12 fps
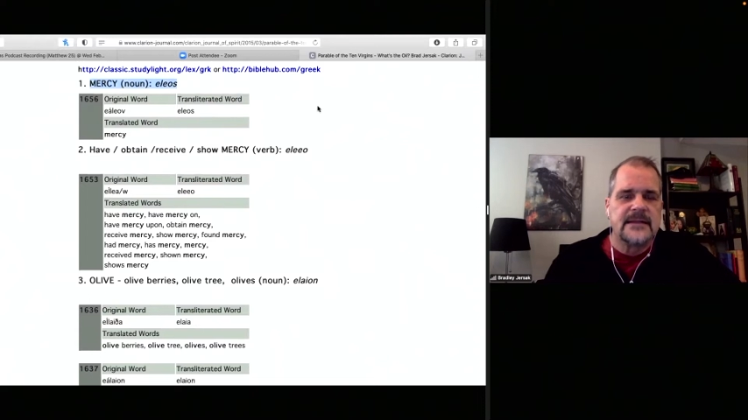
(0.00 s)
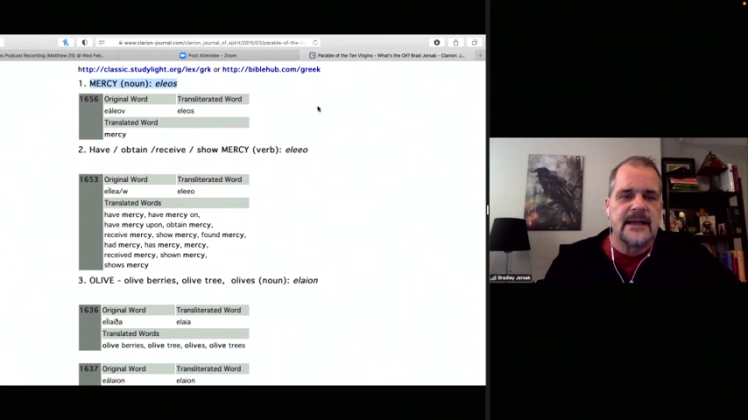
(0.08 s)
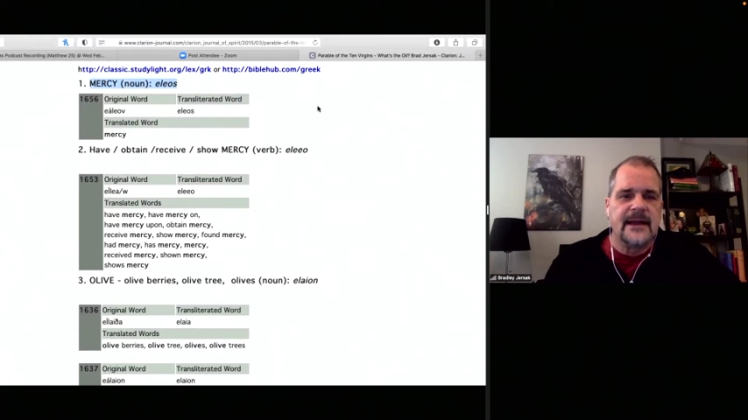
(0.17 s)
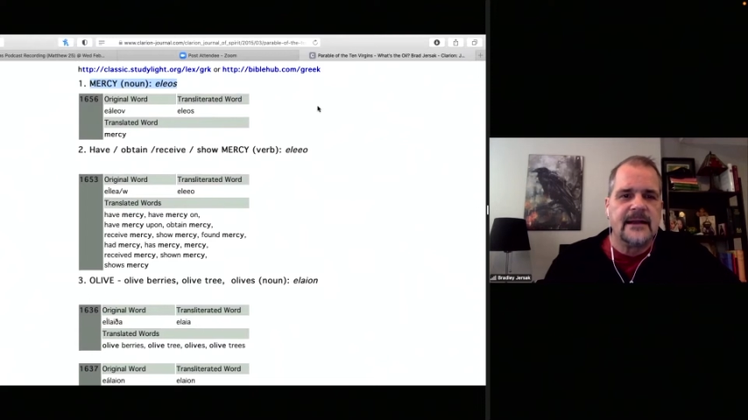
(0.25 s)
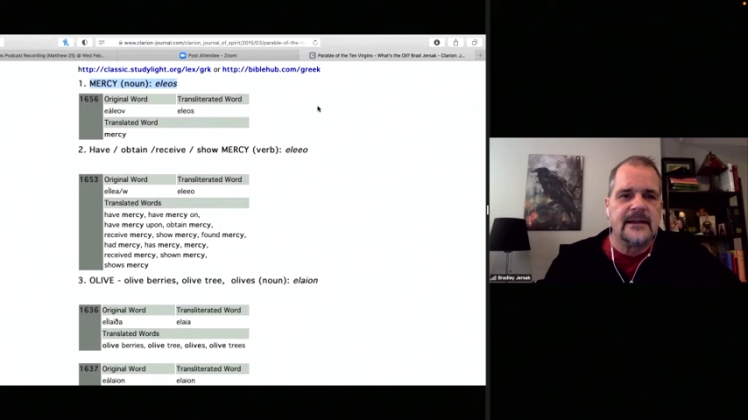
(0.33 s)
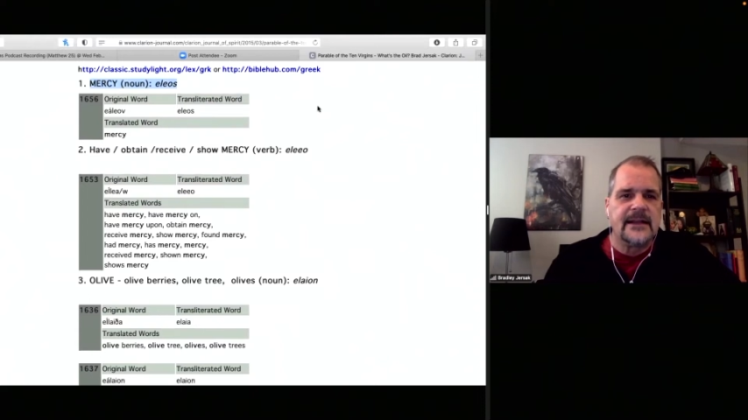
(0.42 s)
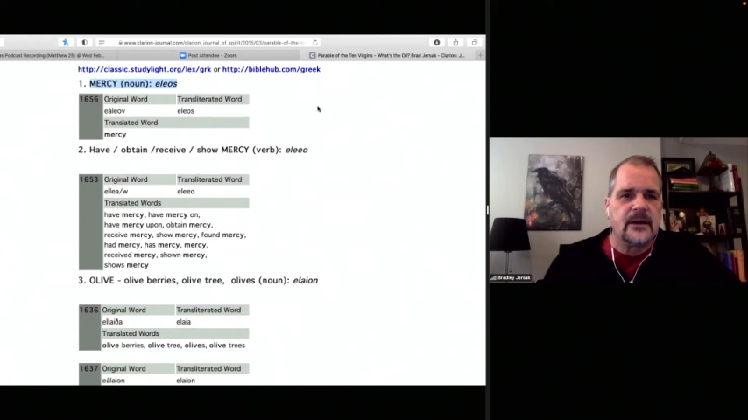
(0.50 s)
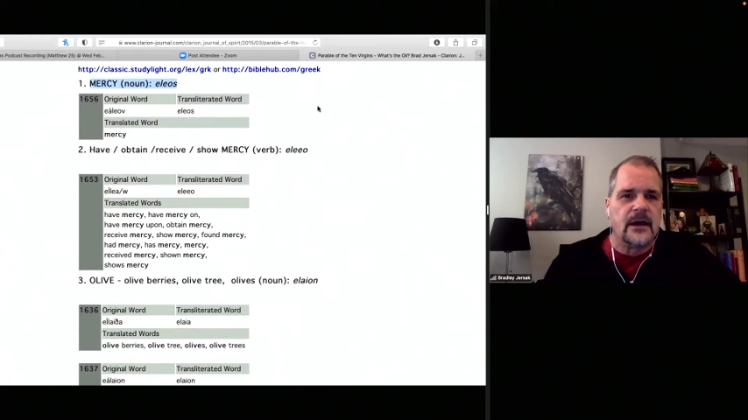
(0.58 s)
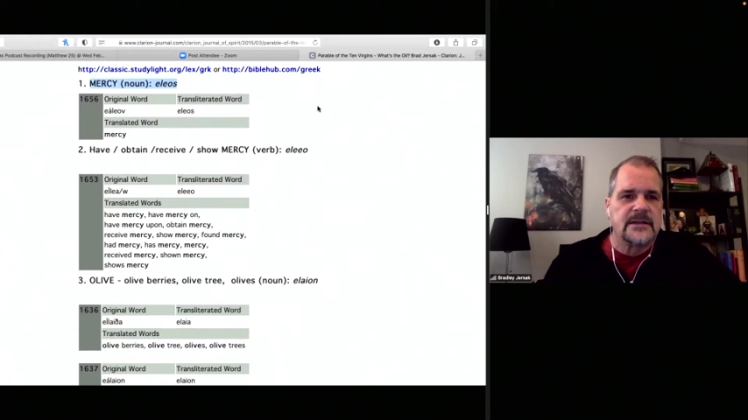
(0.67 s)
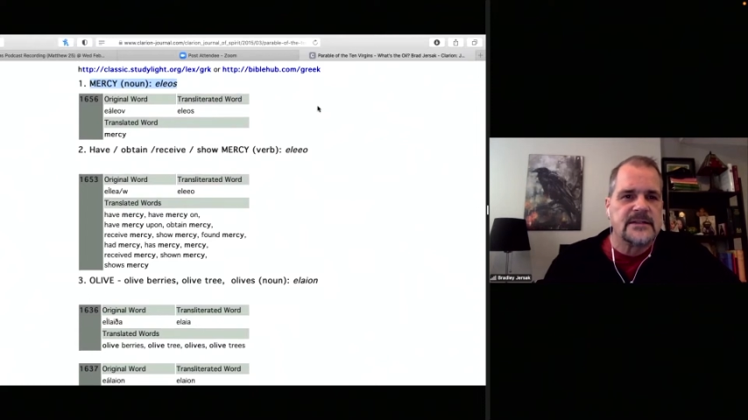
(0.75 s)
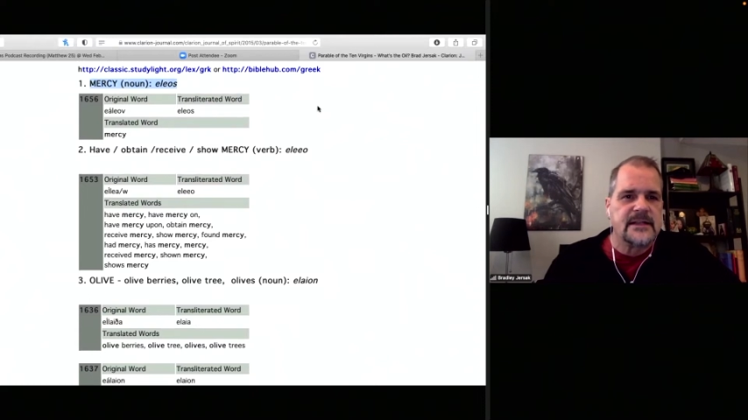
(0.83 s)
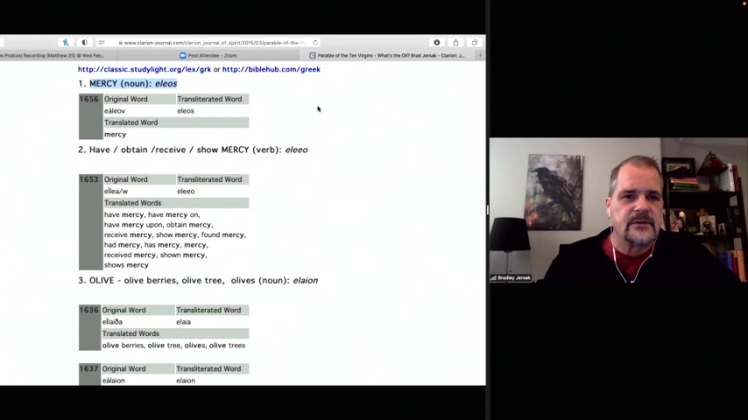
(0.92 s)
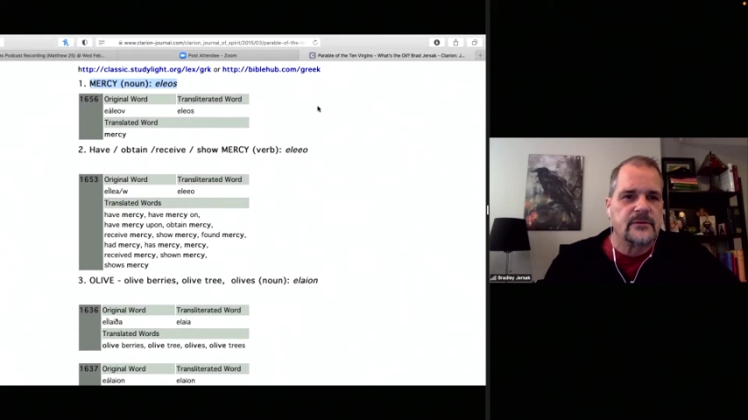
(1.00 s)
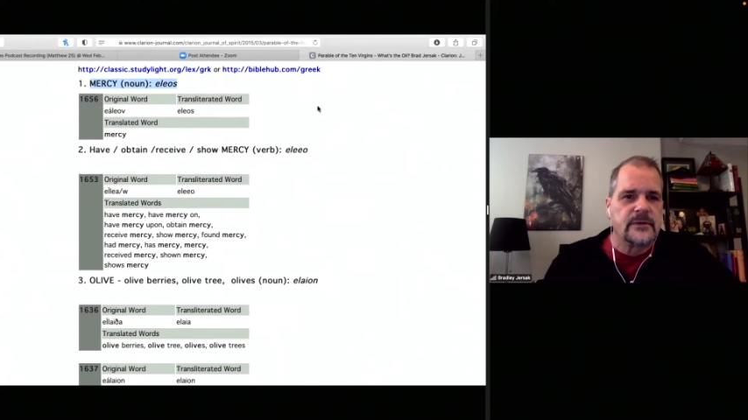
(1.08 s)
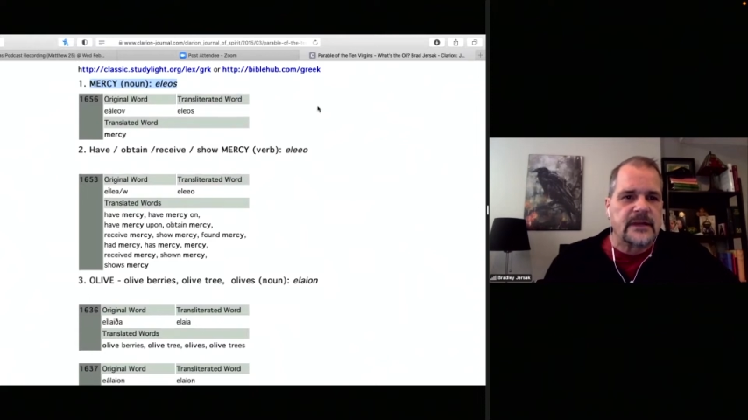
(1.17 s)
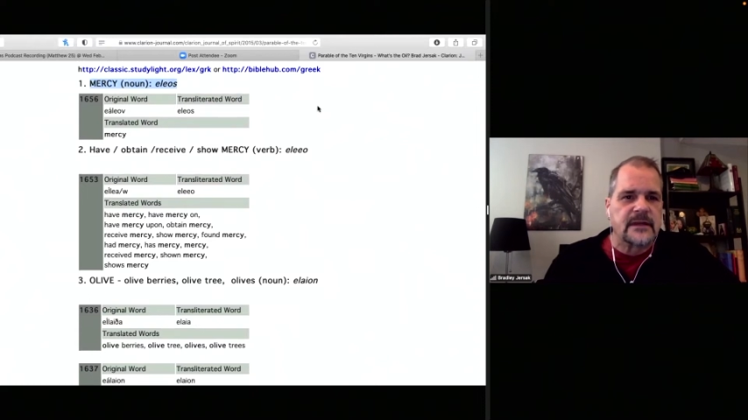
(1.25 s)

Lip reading: elios in Greek.